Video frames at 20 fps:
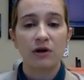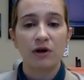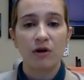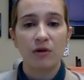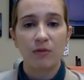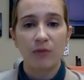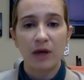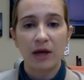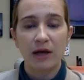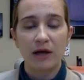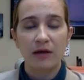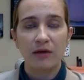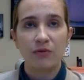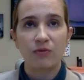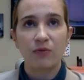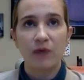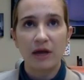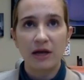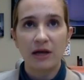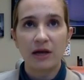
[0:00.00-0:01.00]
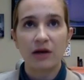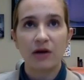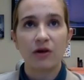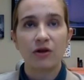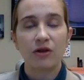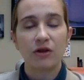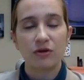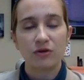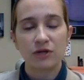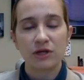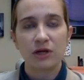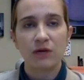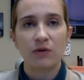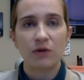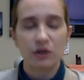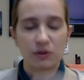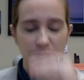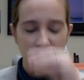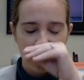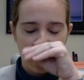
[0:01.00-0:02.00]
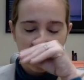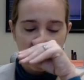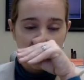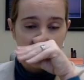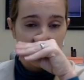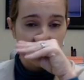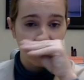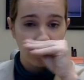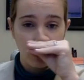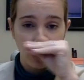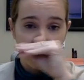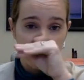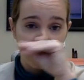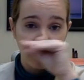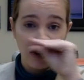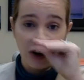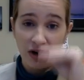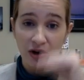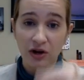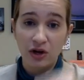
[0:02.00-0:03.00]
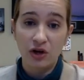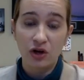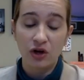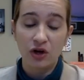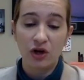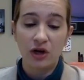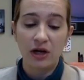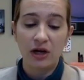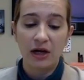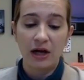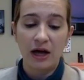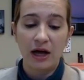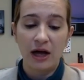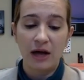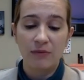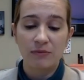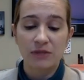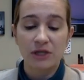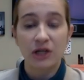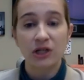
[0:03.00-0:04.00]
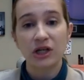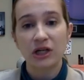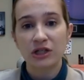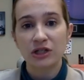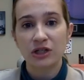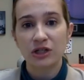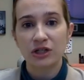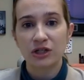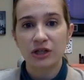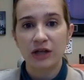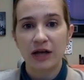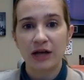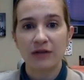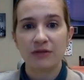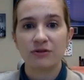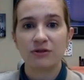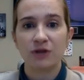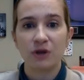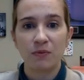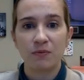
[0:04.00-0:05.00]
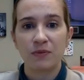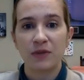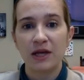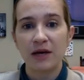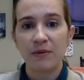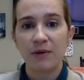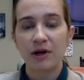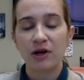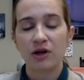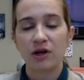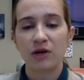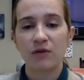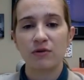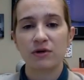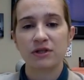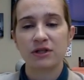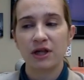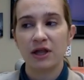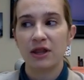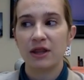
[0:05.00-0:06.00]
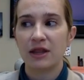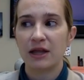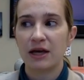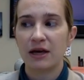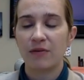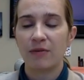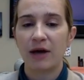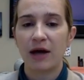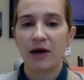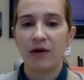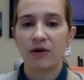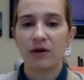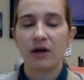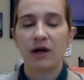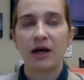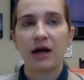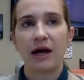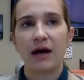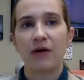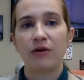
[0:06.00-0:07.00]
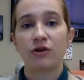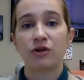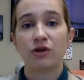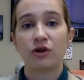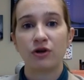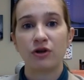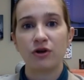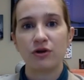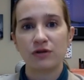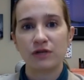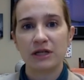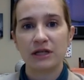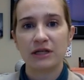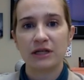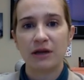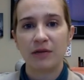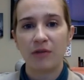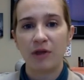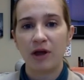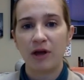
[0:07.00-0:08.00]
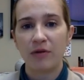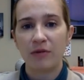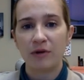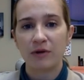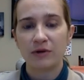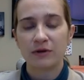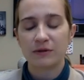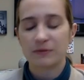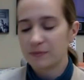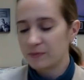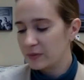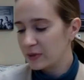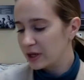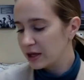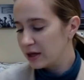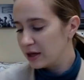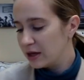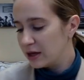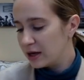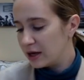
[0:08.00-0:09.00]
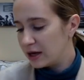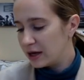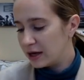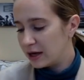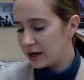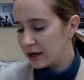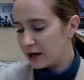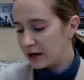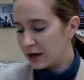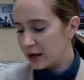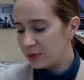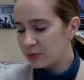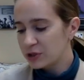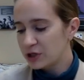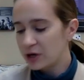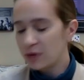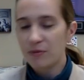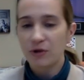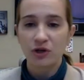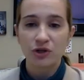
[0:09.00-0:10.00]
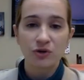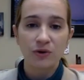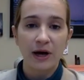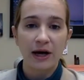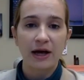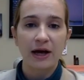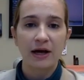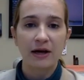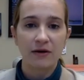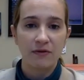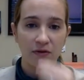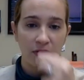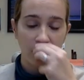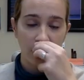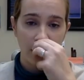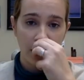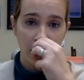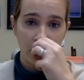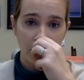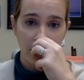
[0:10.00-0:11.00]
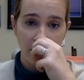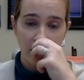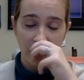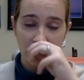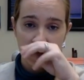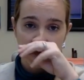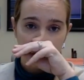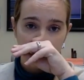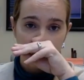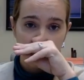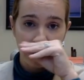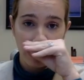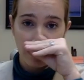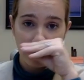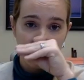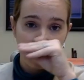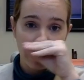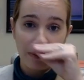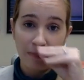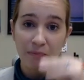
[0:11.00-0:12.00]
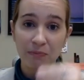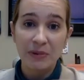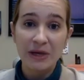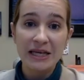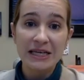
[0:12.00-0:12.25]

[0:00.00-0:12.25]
or my ranking on those keywords, but that was one very good suggestion she had. So think about your keywords, think about how to turn those into a blog post. Option number 2, I kind of already referenced a little bit, but